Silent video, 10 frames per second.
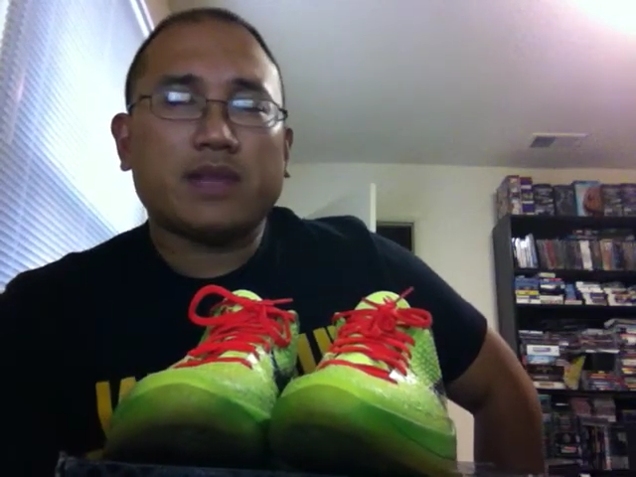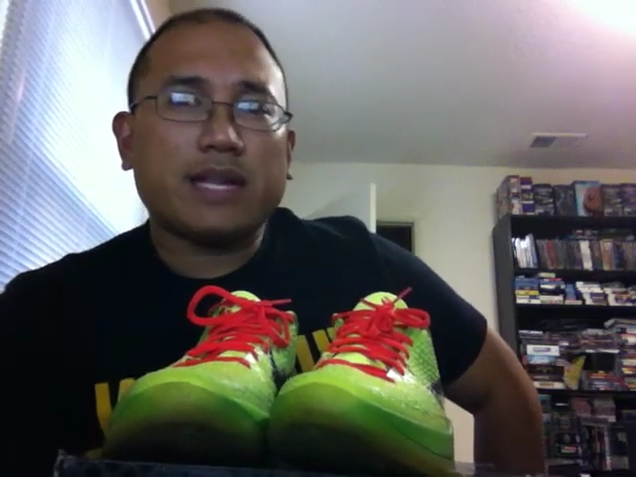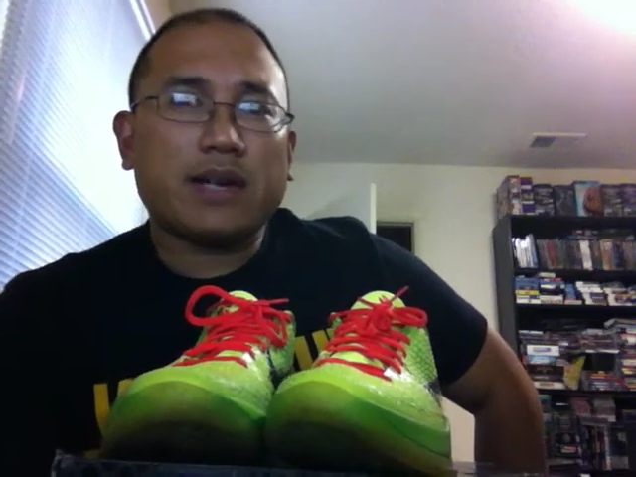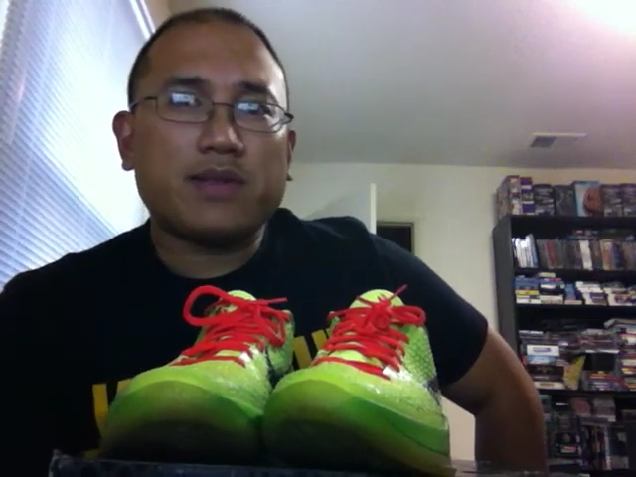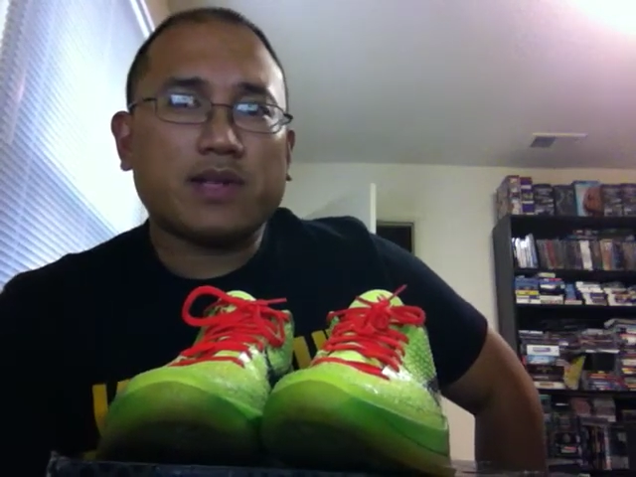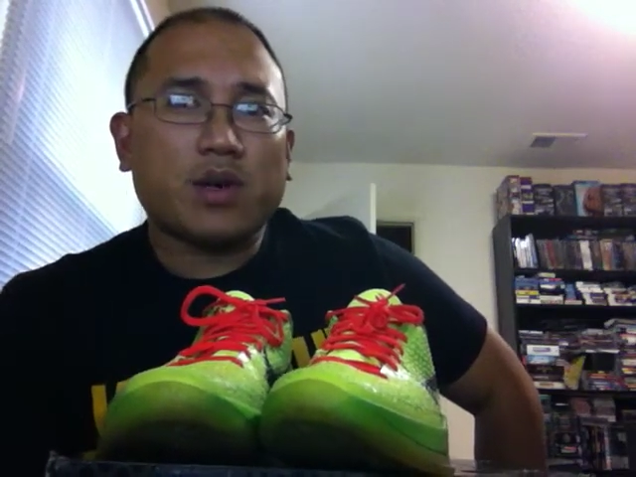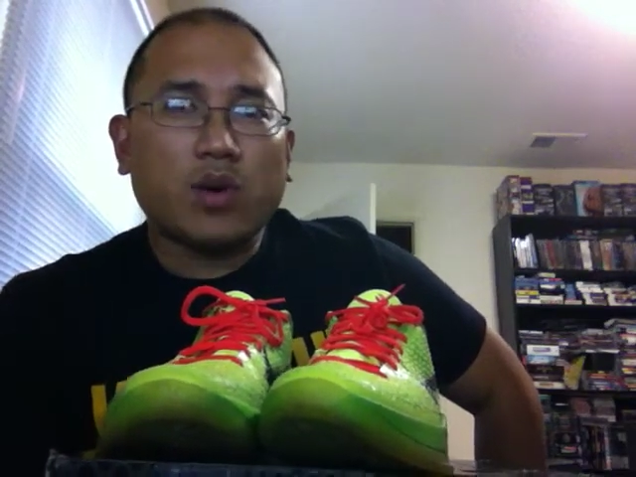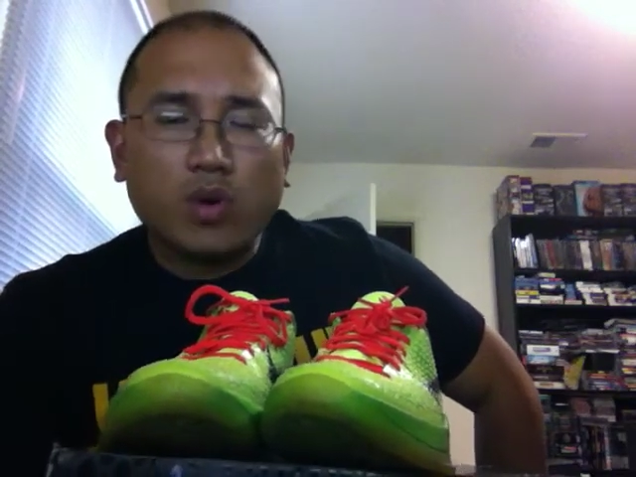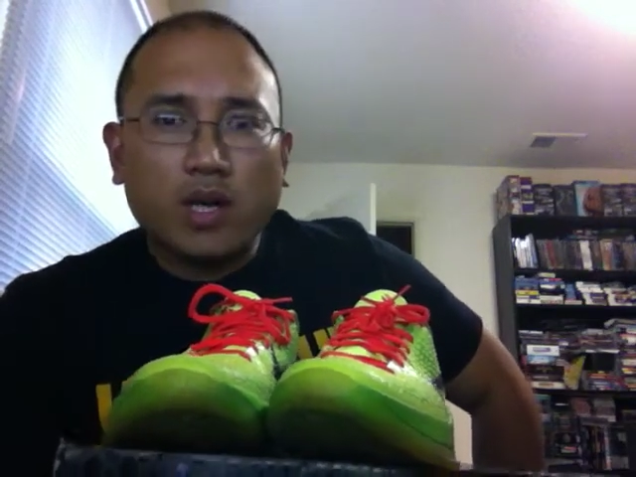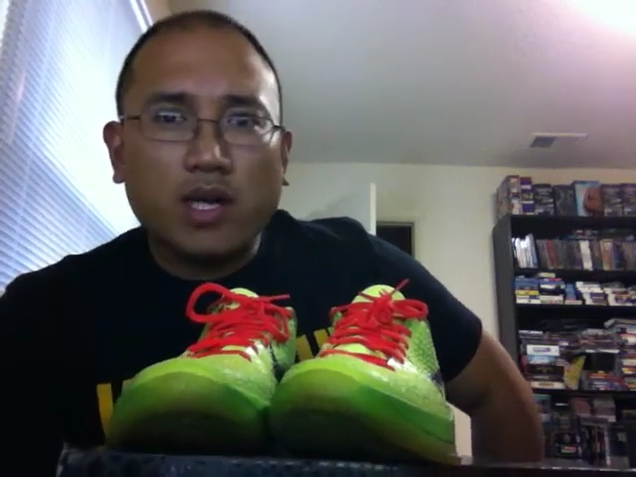there was a
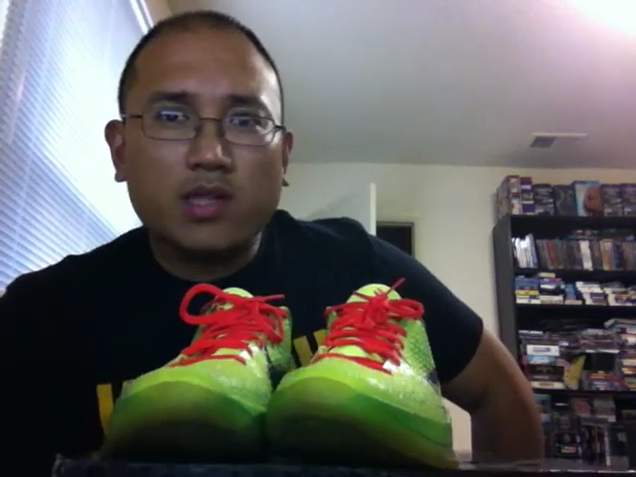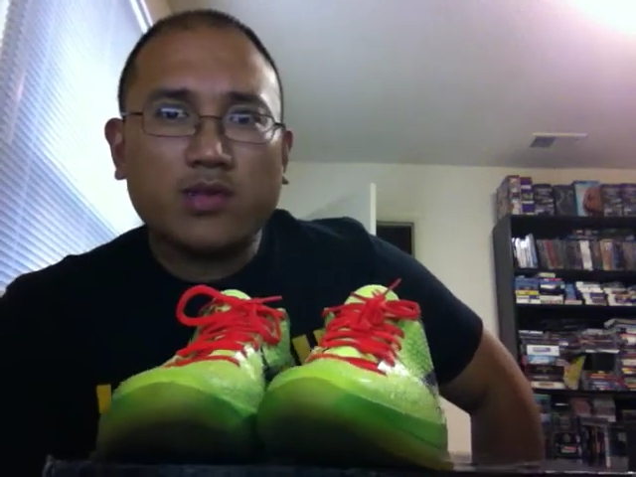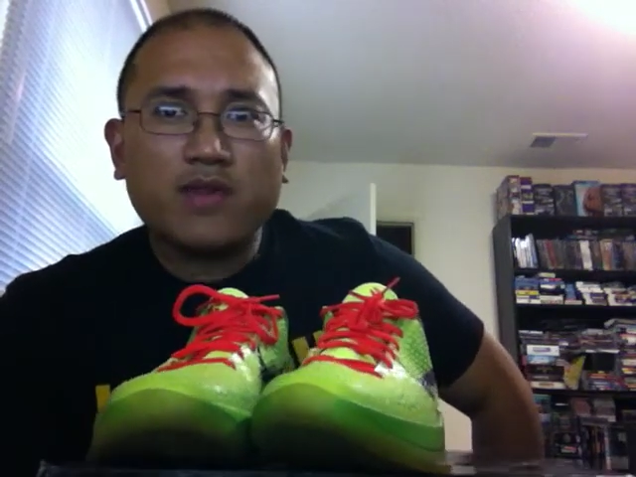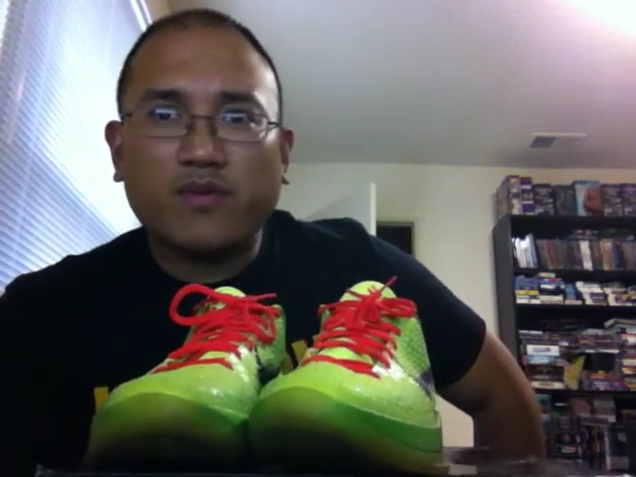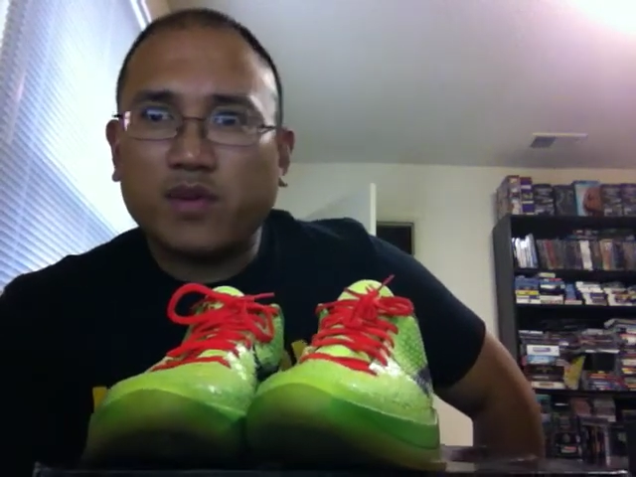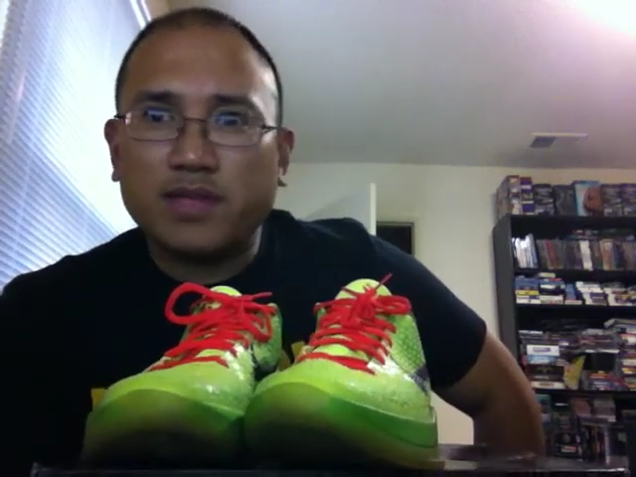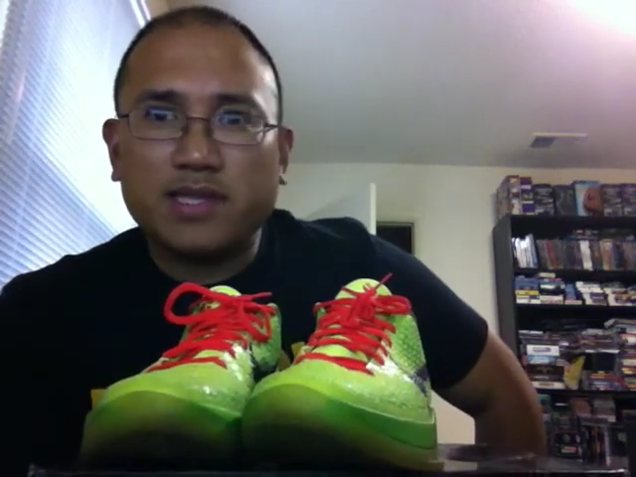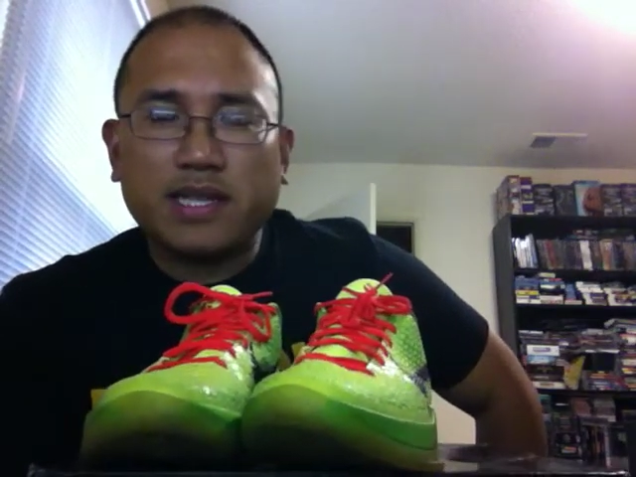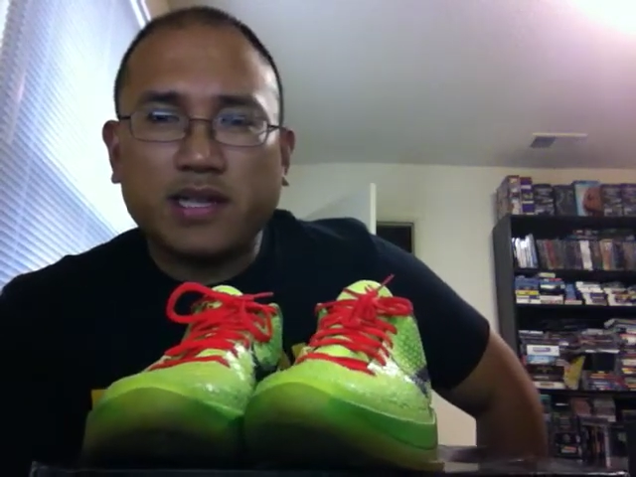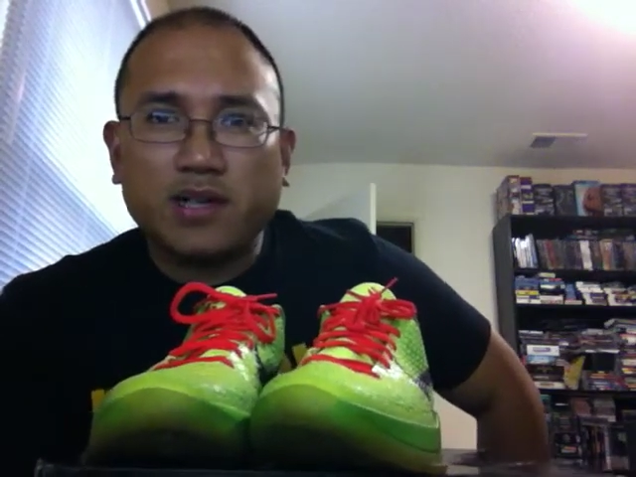whole country full of
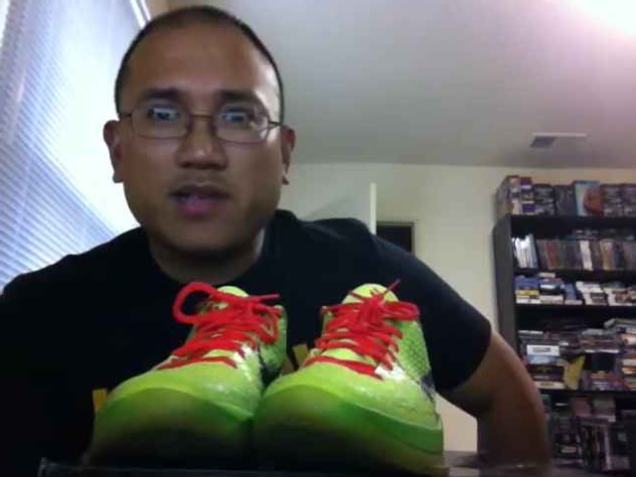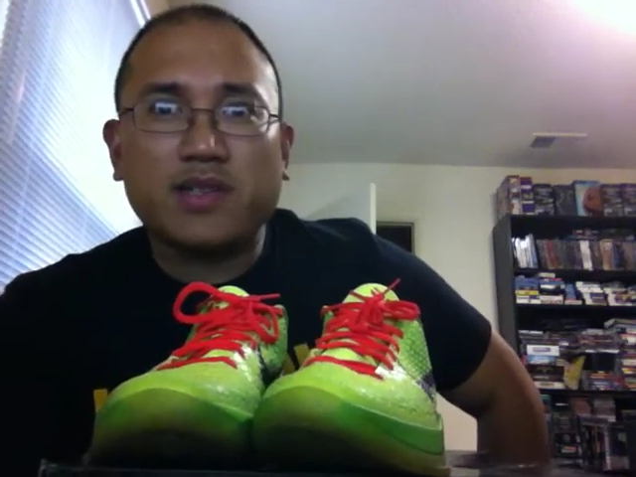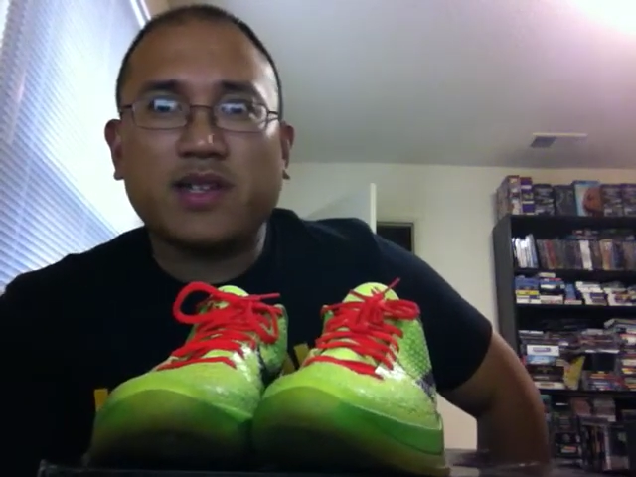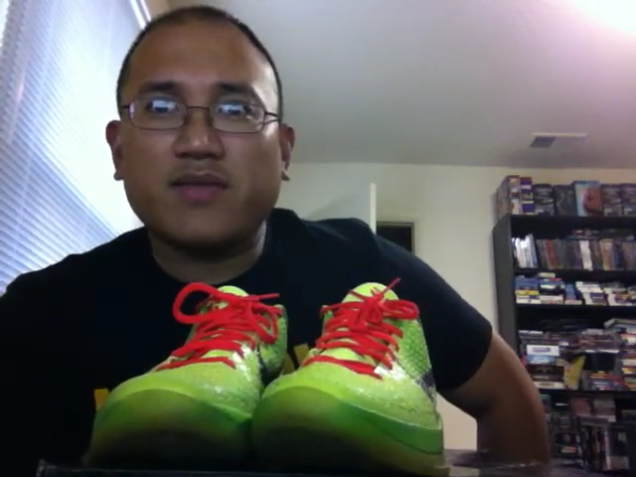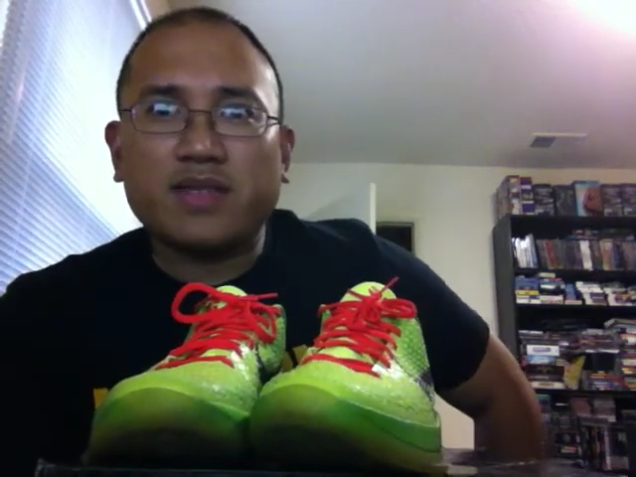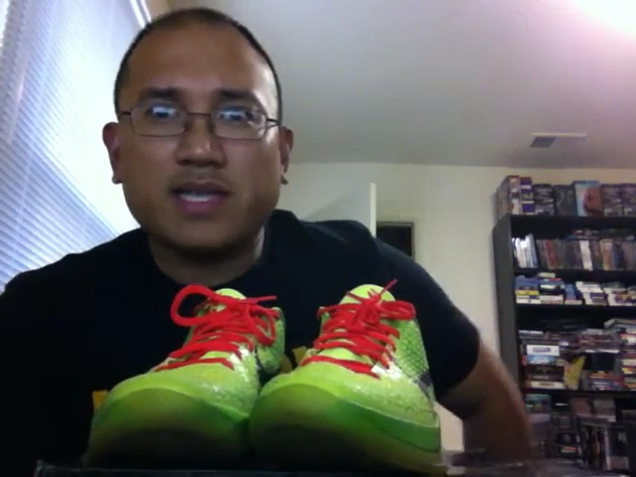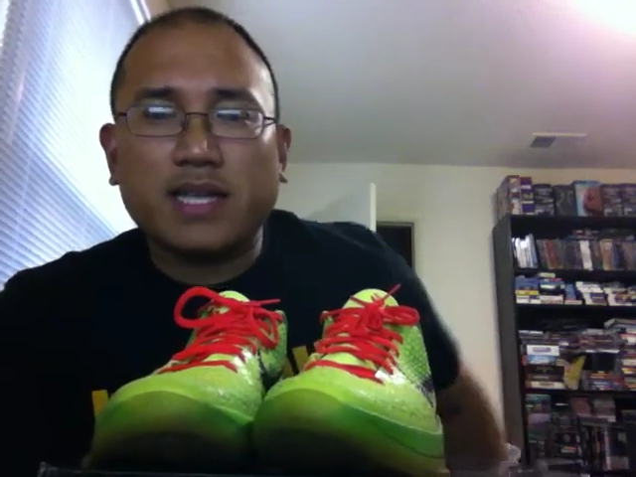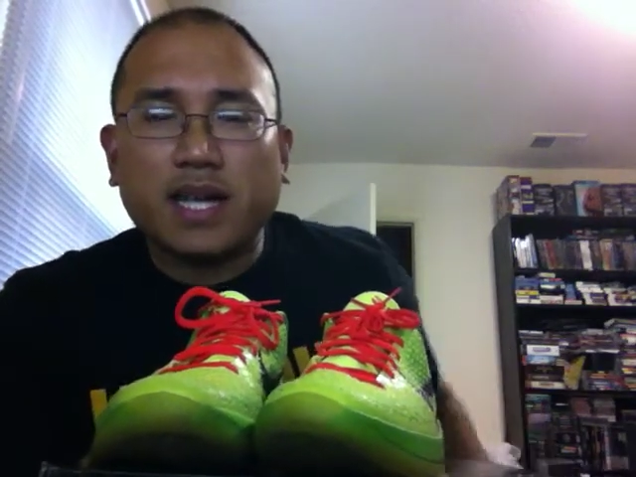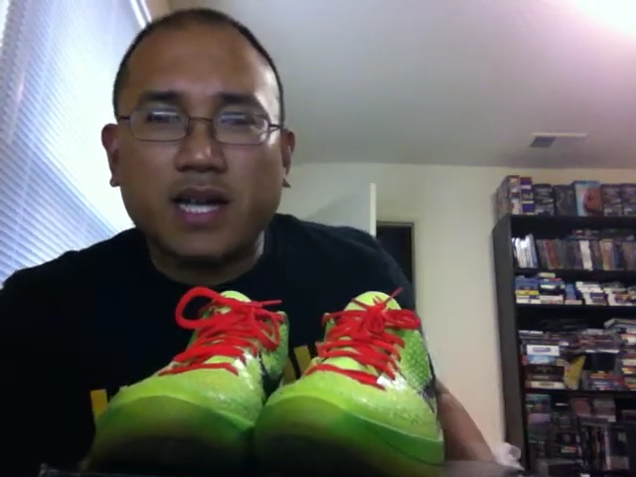sneakers. You can even see the